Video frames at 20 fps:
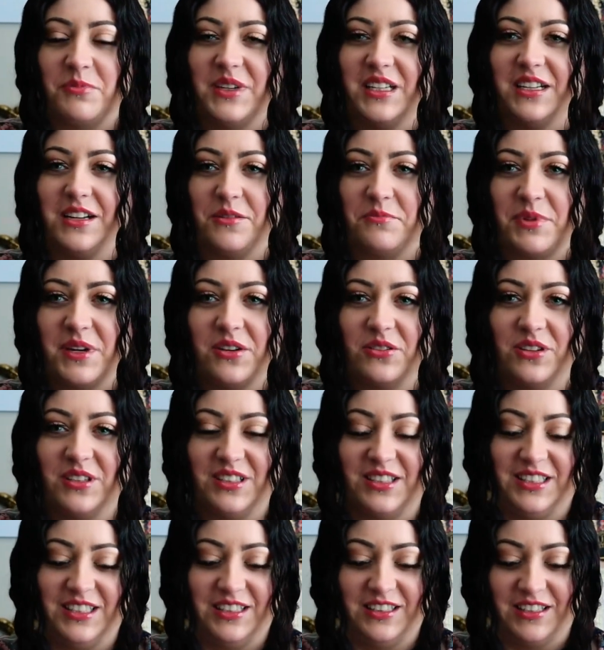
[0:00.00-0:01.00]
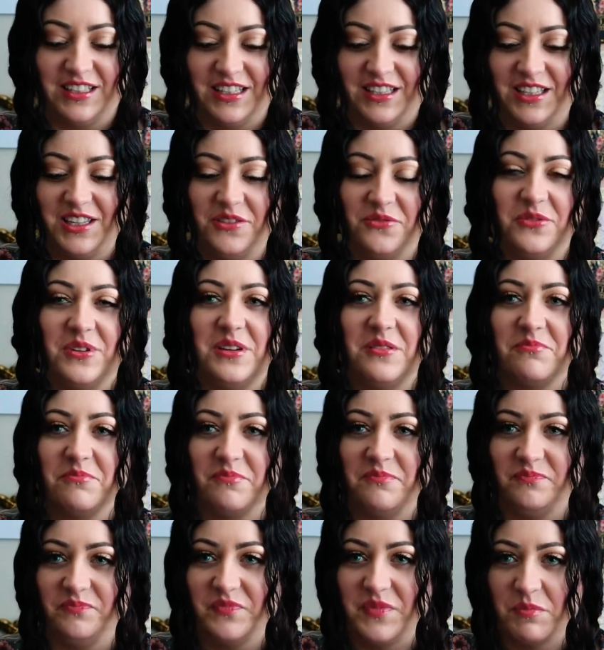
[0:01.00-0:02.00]
But apparently, like, he went
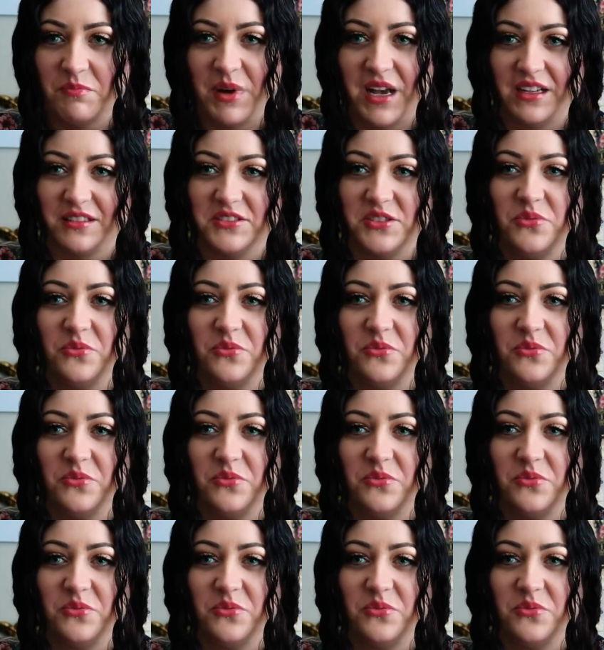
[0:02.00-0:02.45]
back